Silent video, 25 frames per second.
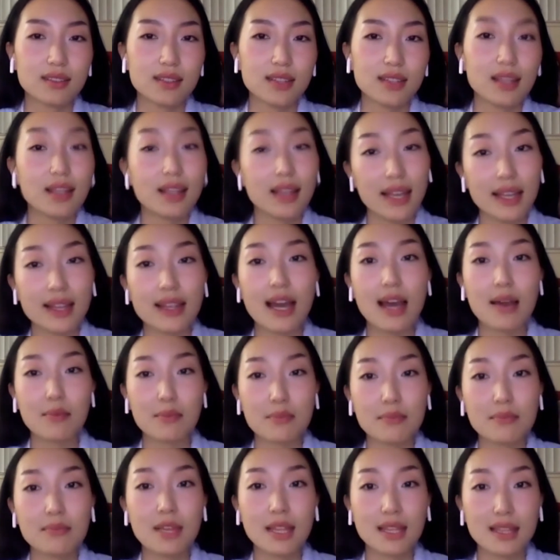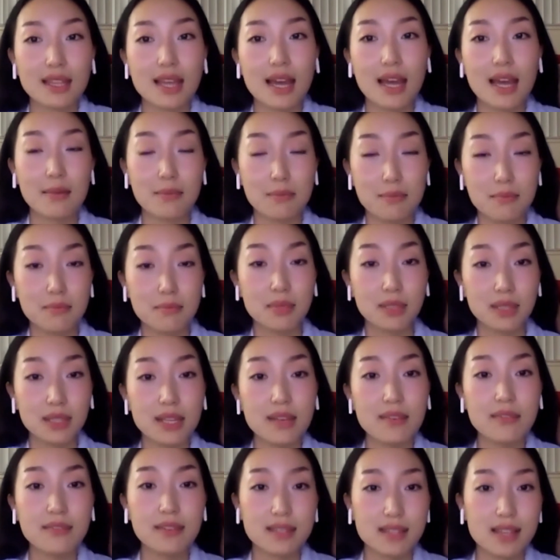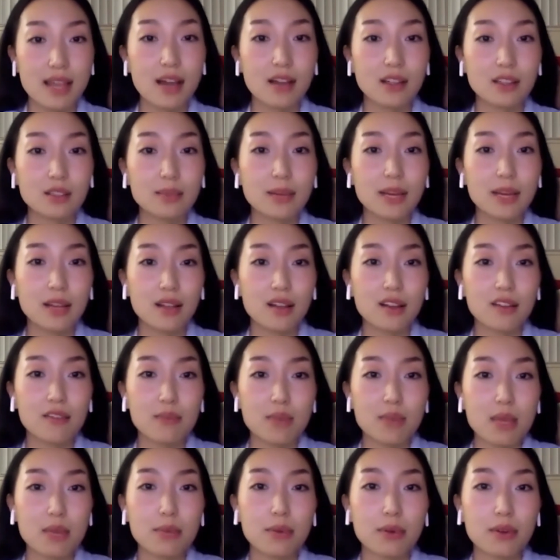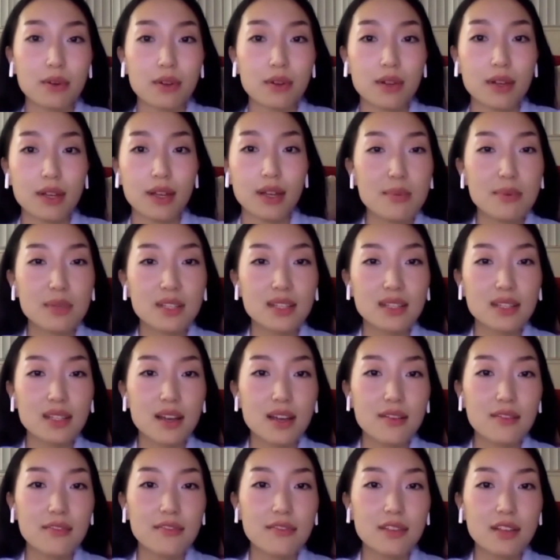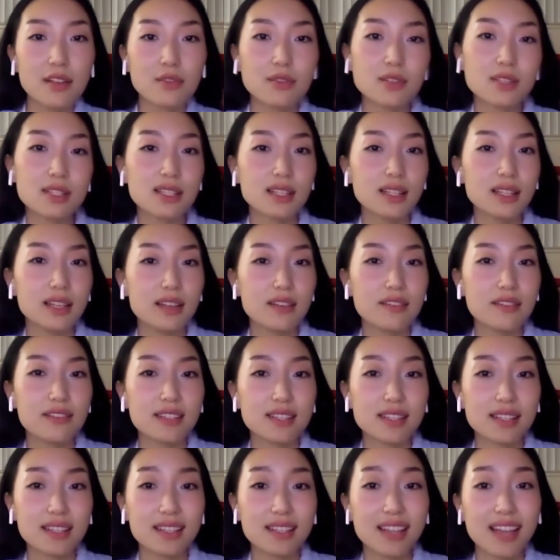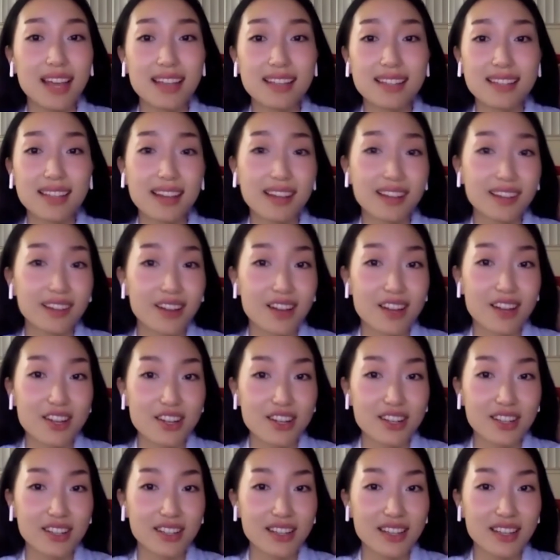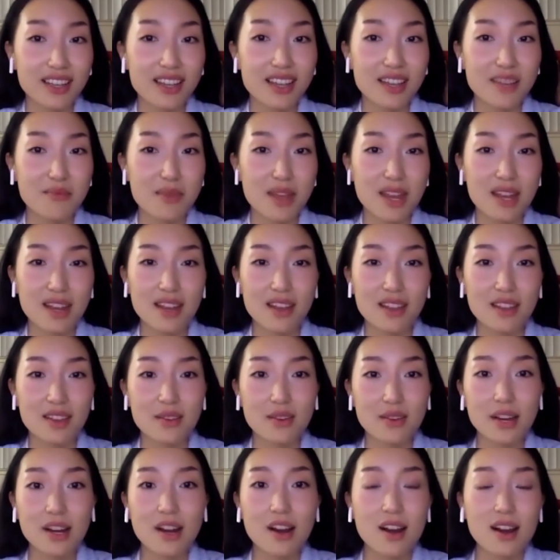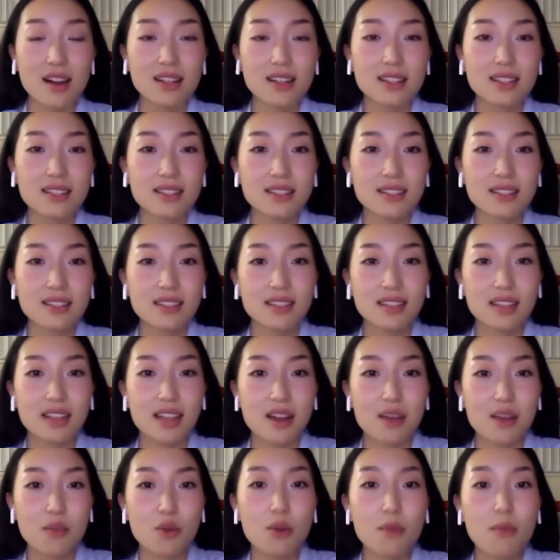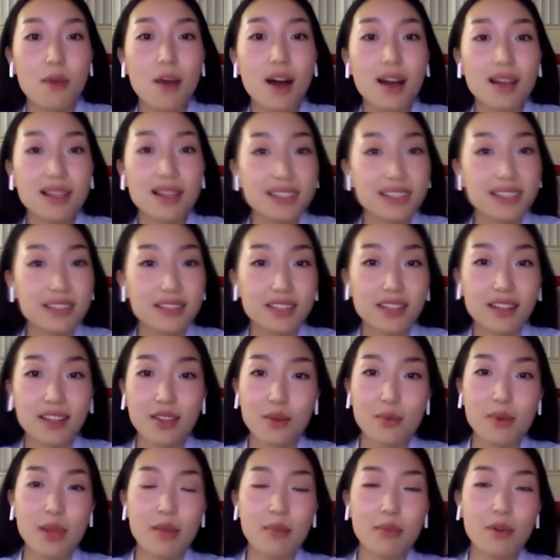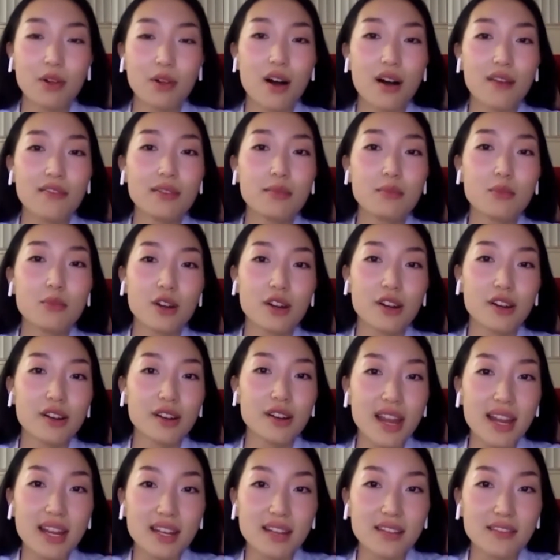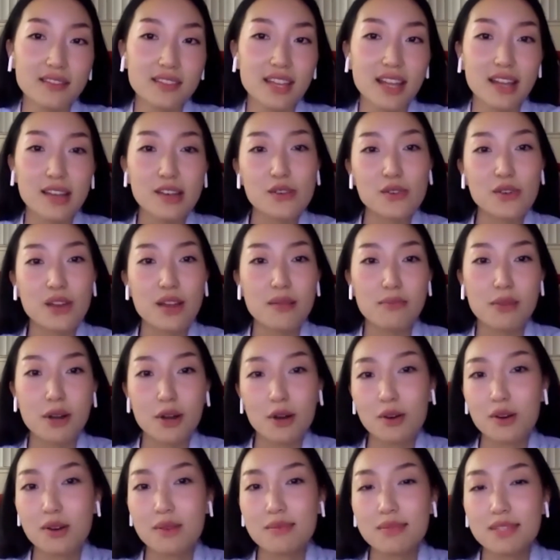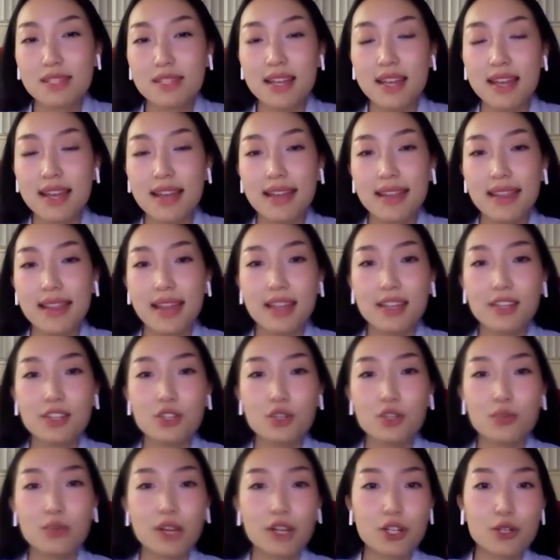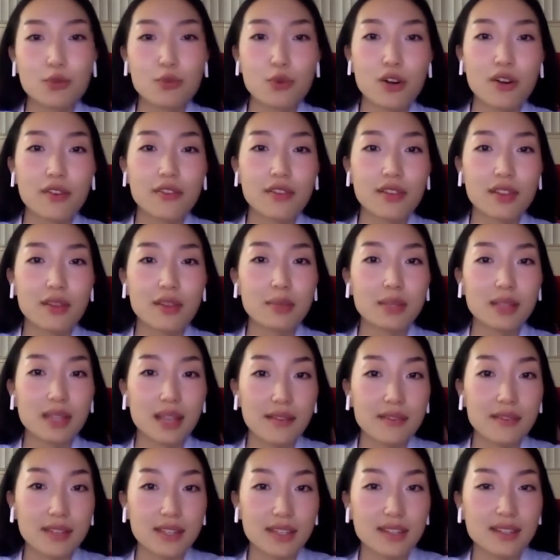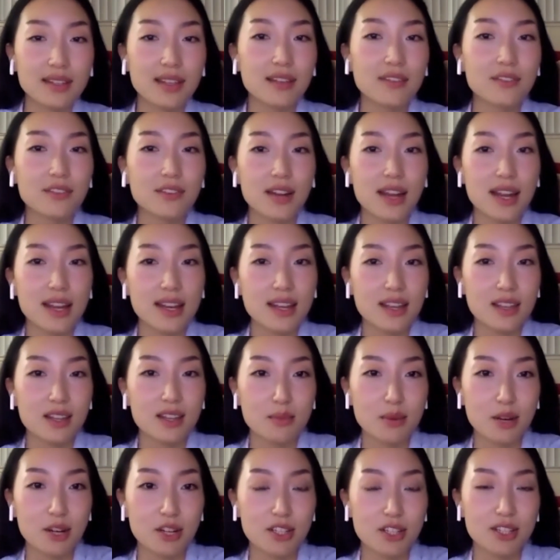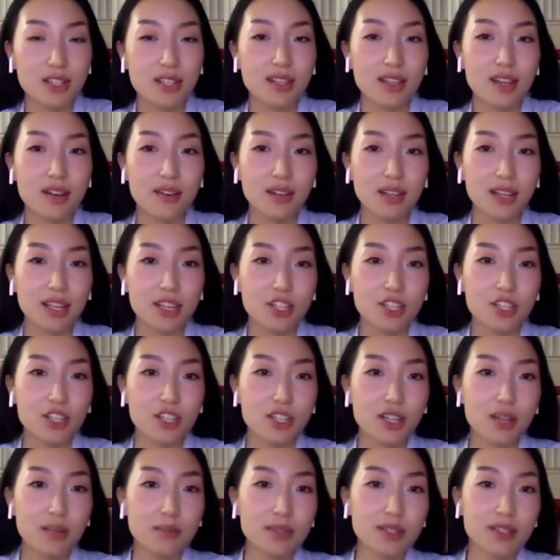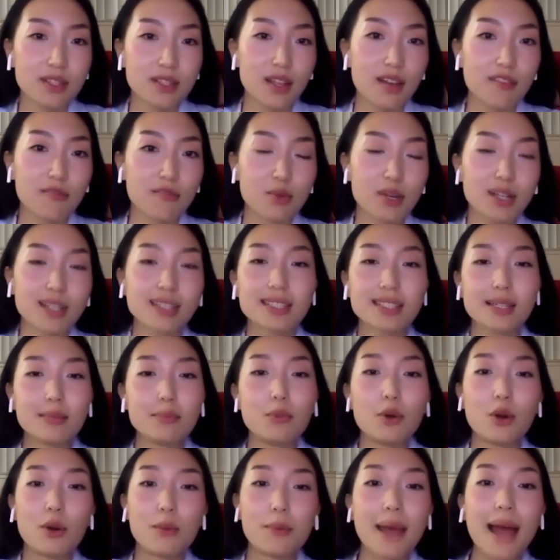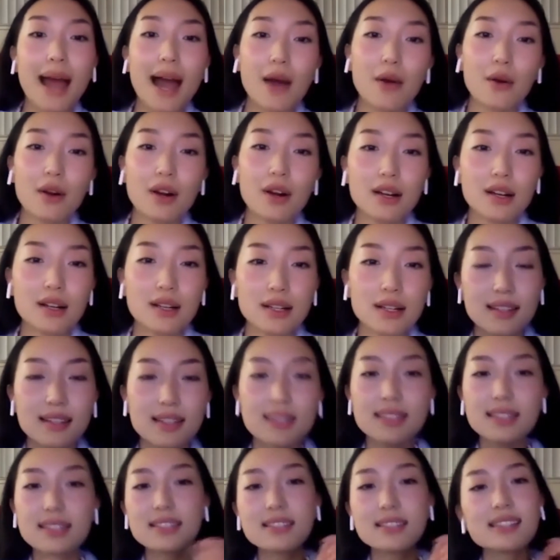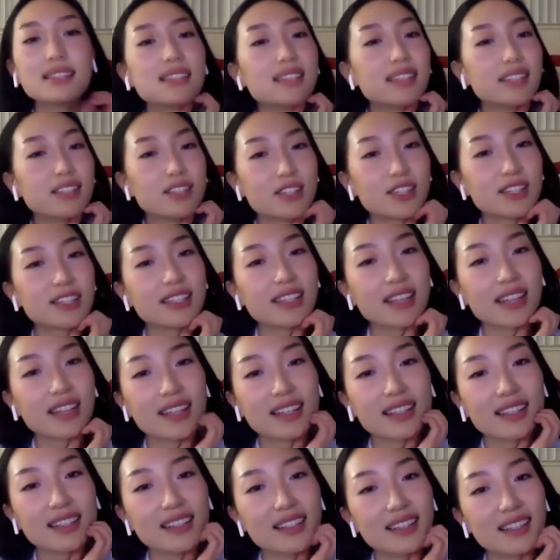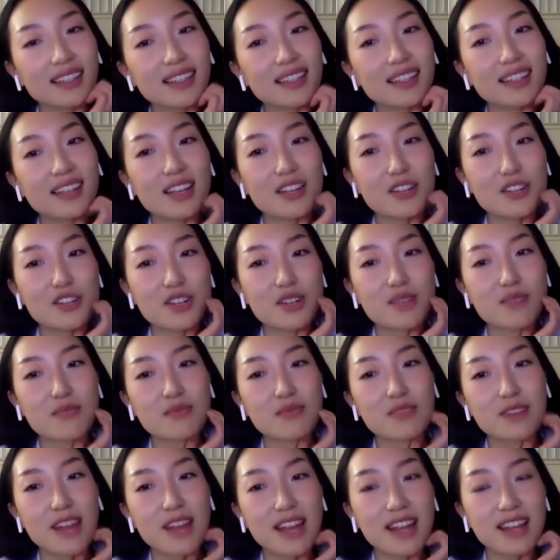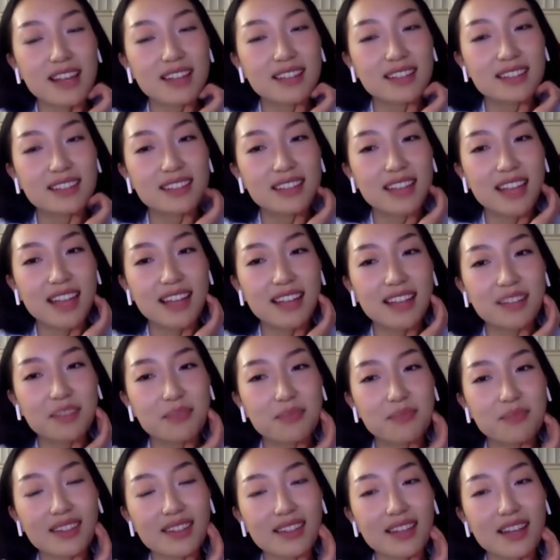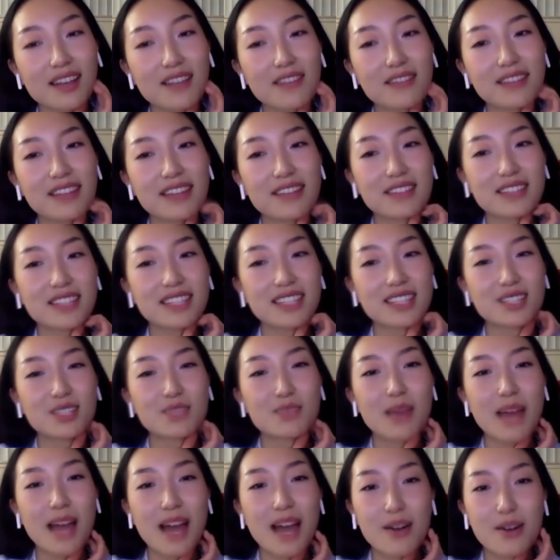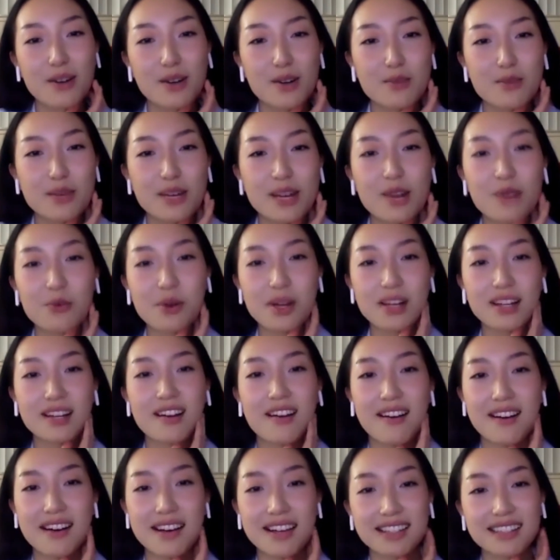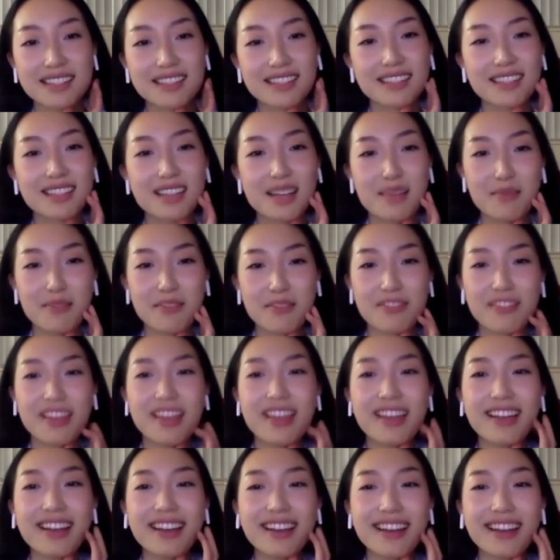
that, like that, that, that belief is held by a lot of people. People in love feel resilient physically and psychologically in many other regards. They are more positive to other people, often more creative, tend to write poems. They can do much more for the beloved than for any other person in their relationship. Love brings them more power this is an interesting conundrum, right? Like love gives us power, but at what cost type of thing.